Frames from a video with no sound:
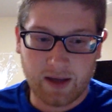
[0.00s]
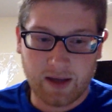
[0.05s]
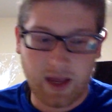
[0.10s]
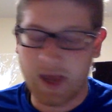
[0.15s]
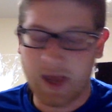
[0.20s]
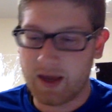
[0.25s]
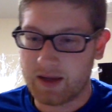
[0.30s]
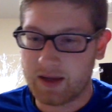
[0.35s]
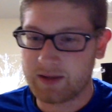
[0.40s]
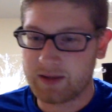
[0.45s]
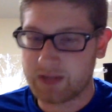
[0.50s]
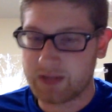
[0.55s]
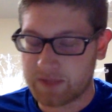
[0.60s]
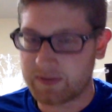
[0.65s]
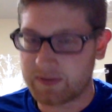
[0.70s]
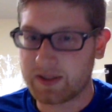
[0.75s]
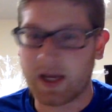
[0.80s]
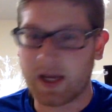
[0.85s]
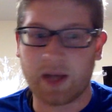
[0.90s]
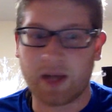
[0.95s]
and stuff
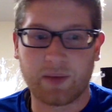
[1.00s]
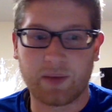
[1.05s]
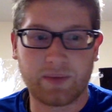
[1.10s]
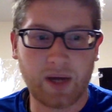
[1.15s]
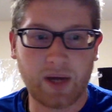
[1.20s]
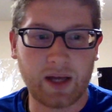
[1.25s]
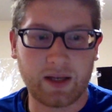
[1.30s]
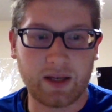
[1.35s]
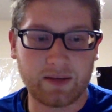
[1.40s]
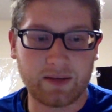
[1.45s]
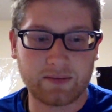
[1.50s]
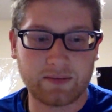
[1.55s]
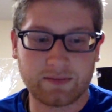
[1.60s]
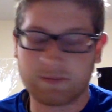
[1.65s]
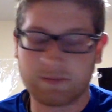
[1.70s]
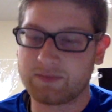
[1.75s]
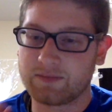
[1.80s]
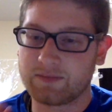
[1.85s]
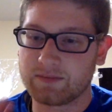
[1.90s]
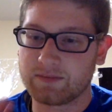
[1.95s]
like that, but
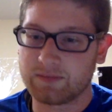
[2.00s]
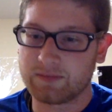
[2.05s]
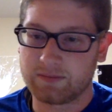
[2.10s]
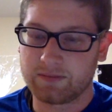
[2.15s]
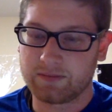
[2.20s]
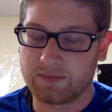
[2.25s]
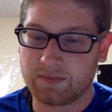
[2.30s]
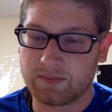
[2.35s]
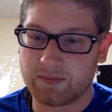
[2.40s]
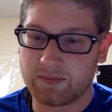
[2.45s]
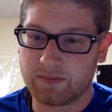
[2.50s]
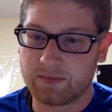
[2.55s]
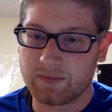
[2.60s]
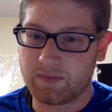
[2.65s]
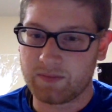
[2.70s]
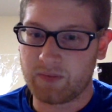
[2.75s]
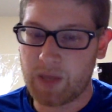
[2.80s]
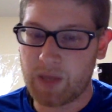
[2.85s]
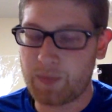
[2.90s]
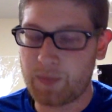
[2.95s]

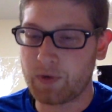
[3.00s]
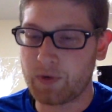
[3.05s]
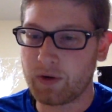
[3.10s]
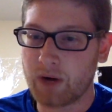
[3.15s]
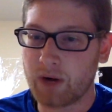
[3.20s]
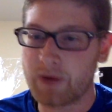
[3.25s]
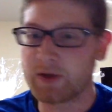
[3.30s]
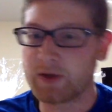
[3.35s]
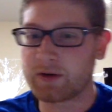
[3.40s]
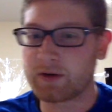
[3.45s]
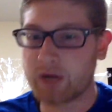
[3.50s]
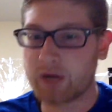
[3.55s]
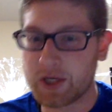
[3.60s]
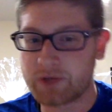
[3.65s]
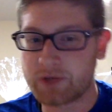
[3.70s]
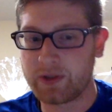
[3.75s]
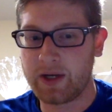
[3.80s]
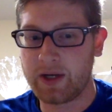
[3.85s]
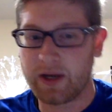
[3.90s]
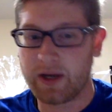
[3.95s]
people around the
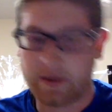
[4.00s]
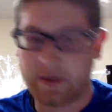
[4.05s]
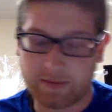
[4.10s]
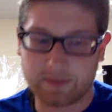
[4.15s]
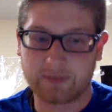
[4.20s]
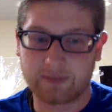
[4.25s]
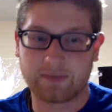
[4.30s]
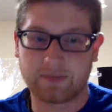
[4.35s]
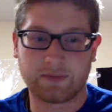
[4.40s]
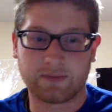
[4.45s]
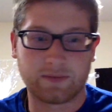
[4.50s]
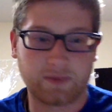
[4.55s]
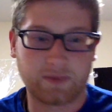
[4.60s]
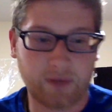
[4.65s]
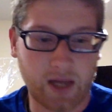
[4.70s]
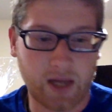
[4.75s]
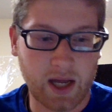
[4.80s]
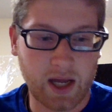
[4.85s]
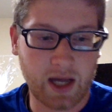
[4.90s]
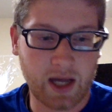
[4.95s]
country here
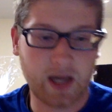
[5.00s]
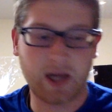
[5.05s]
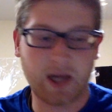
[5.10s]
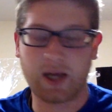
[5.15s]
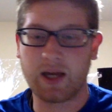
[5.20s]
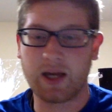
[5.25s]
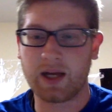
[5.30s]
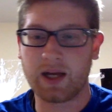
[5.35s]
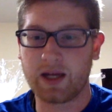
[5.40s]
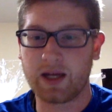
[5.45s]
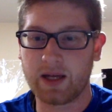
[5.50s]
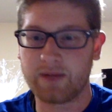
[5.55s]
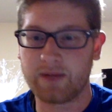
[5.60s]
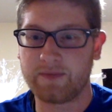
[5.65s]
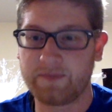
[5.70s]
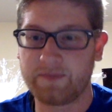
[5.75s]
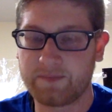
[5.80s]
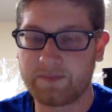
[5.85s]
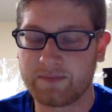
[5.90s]
on